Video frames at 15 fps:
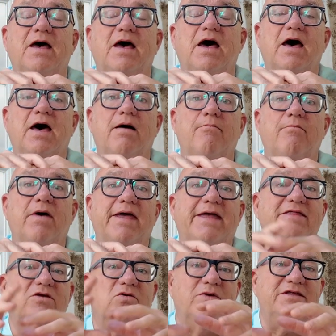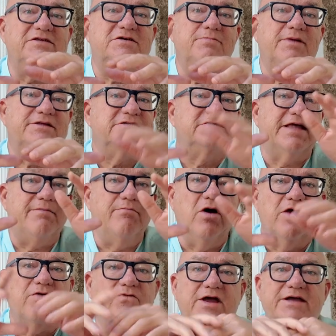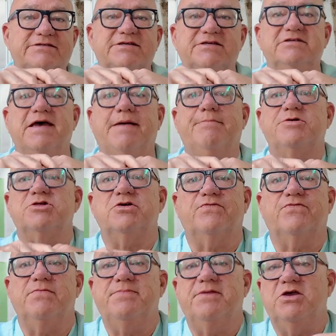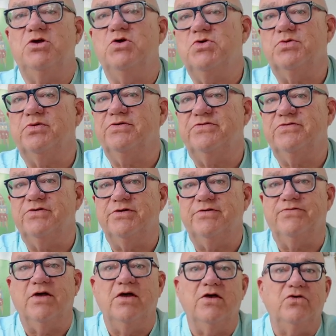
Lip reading: In the winter months, they might raise the temperature from the usual sort of